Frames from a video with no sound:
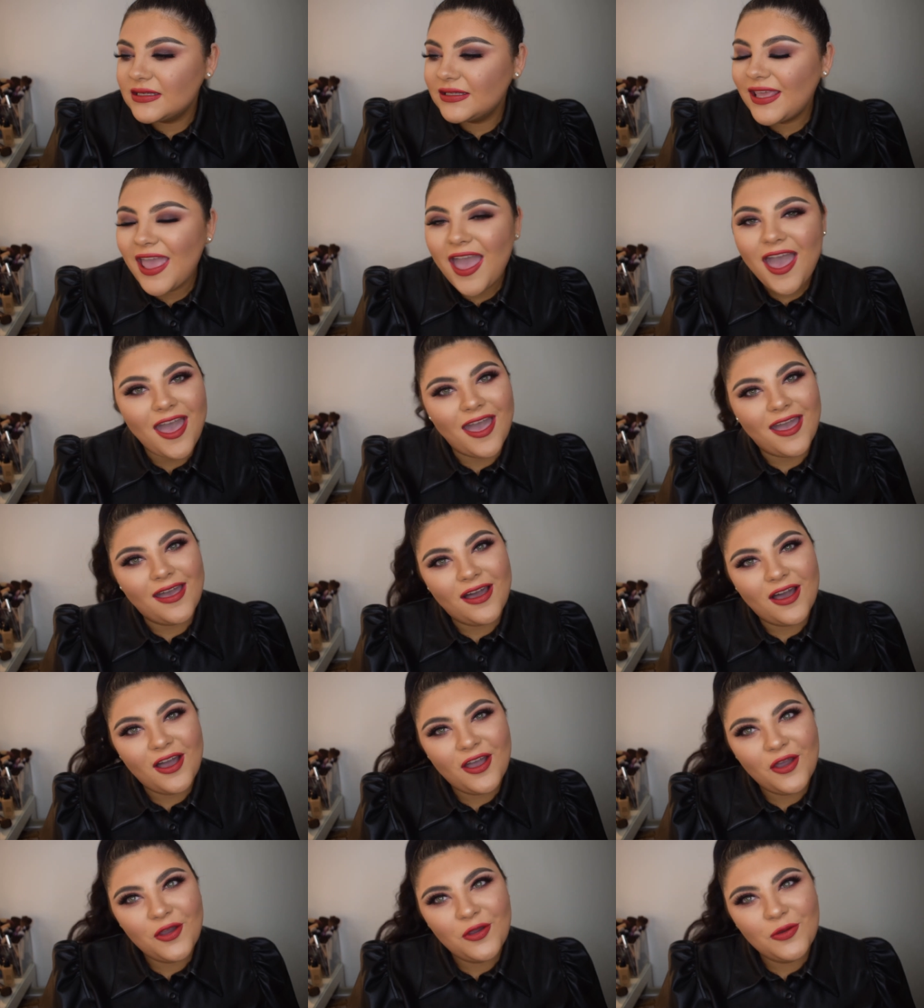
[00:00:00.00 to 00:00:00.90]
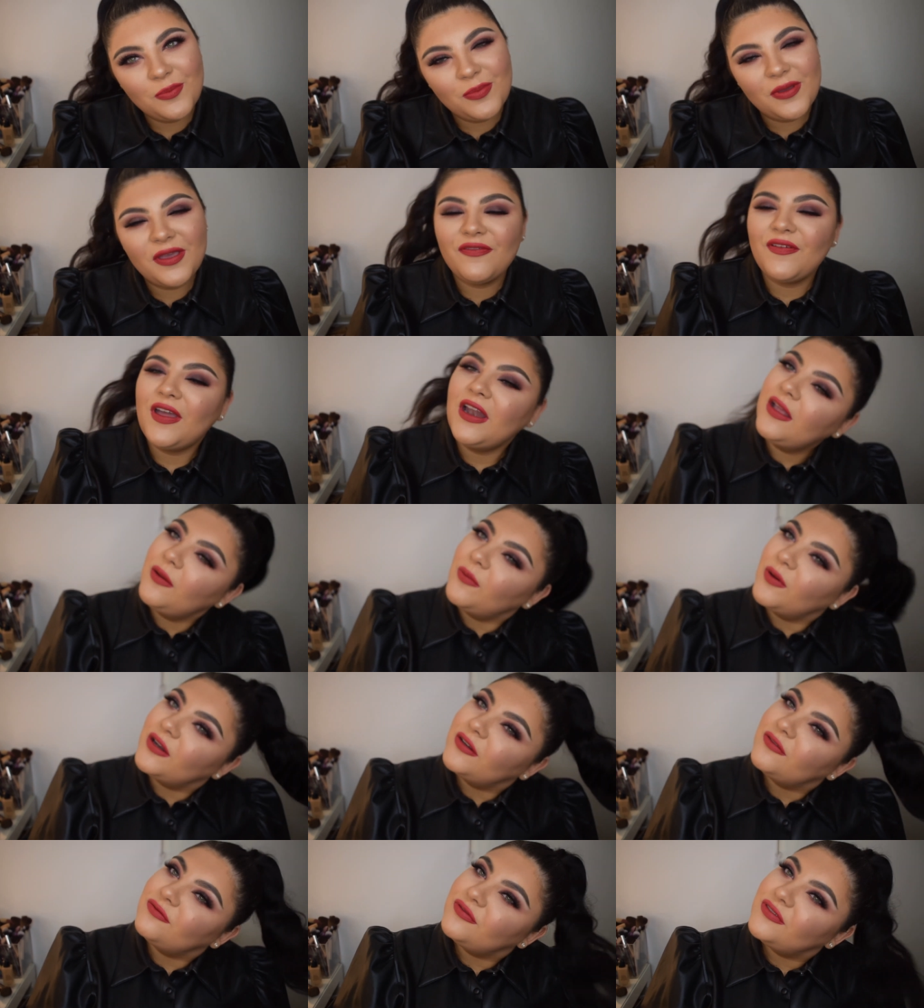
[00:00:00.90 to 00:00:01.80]
yeah, I hope if
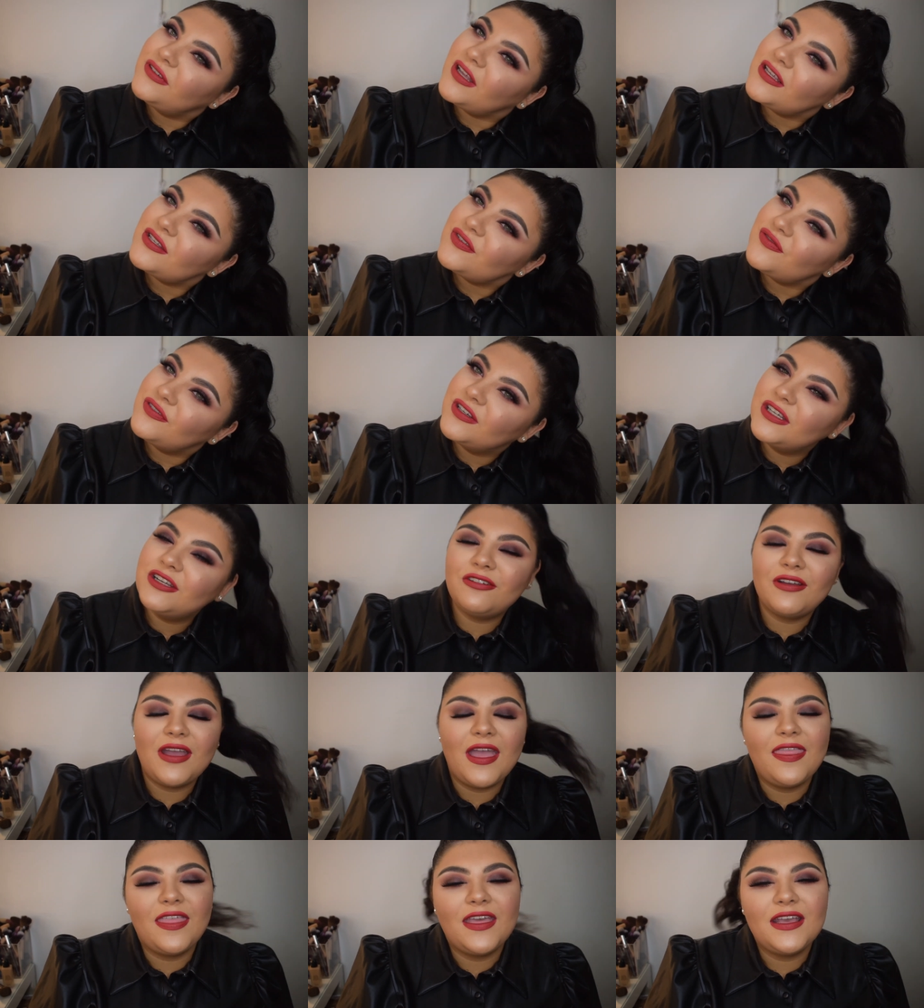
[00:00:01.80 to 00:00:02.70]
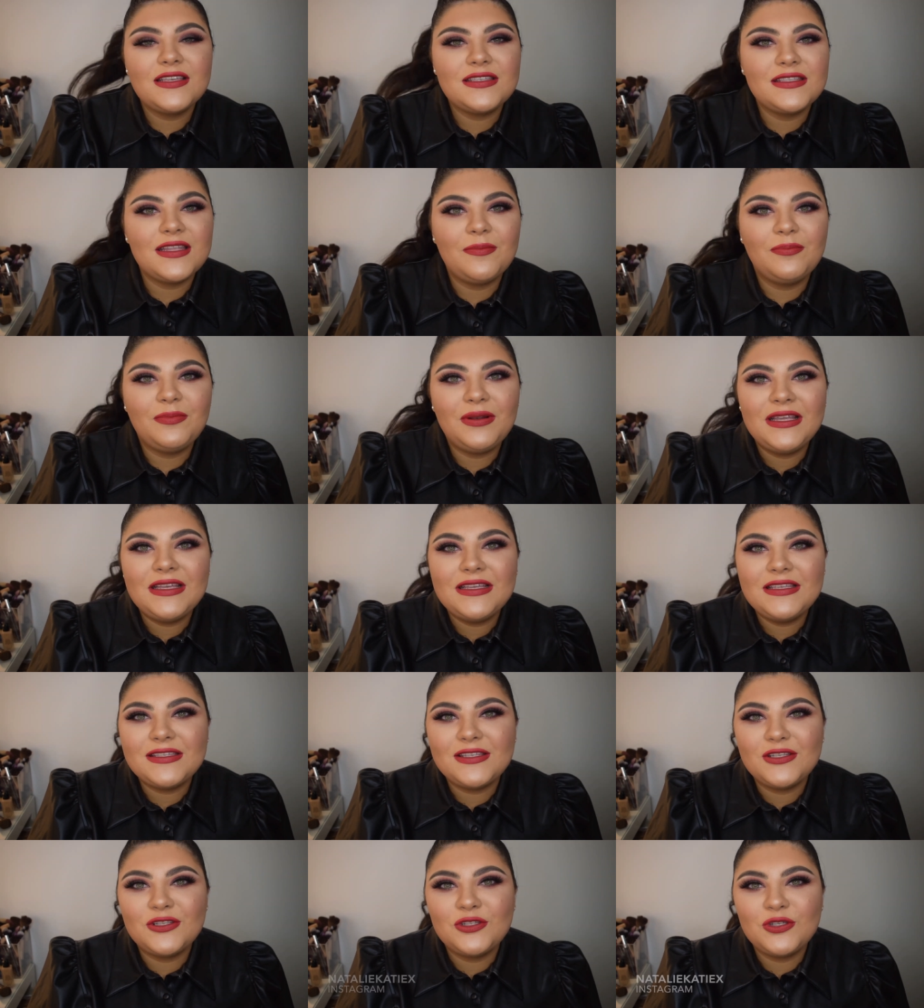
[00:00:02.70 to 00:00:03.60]
anyone does recreate this, then
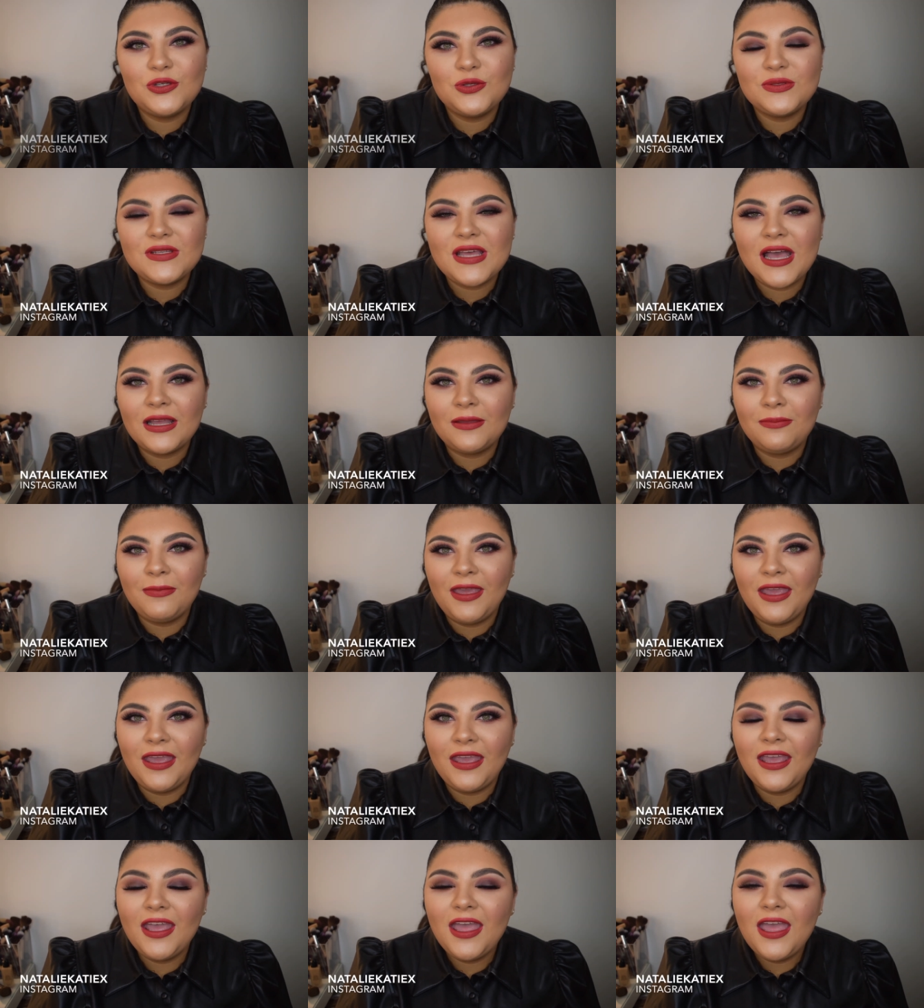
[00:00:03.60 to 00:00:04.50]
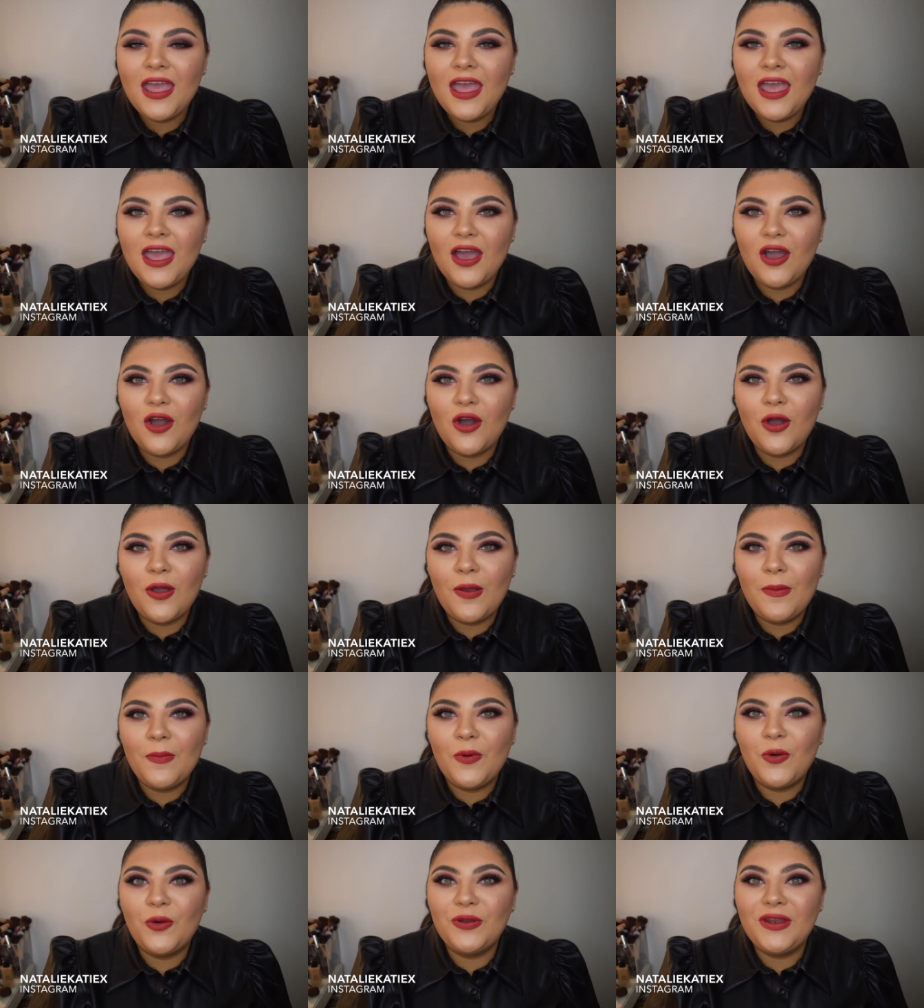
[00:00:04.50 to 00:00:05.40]
please do tag me
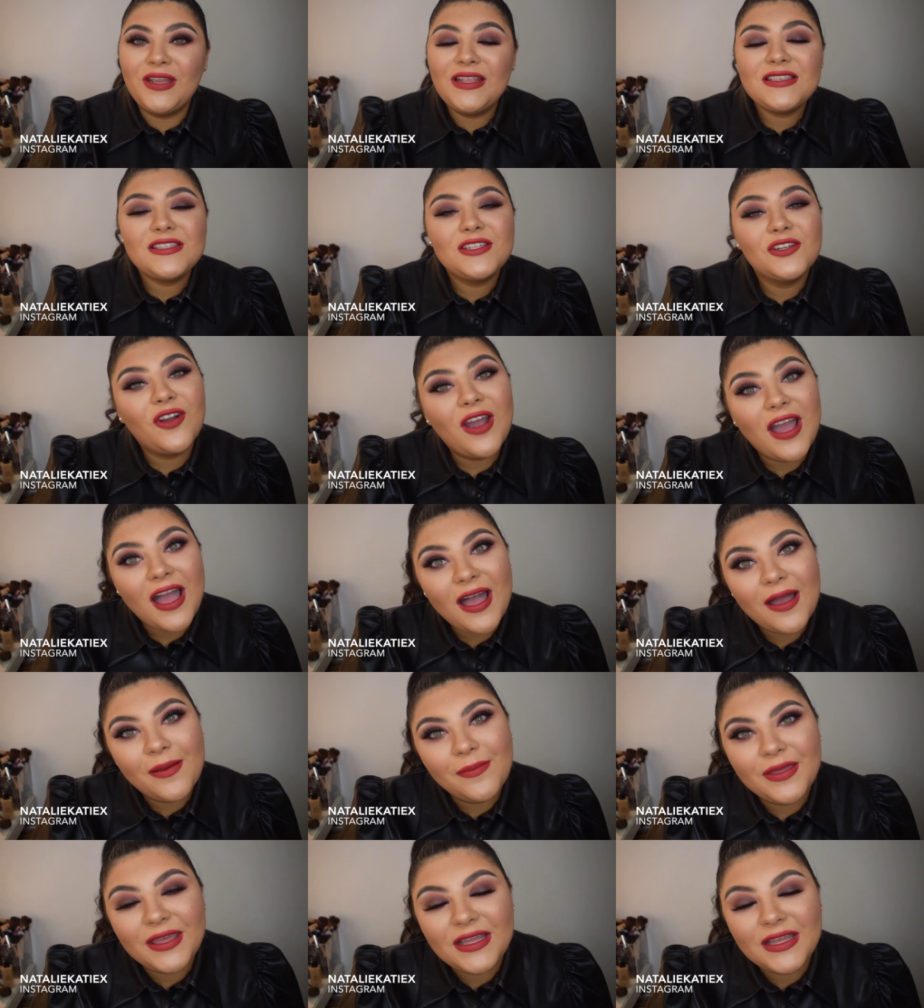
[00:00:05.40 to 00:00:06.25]
on Instagram.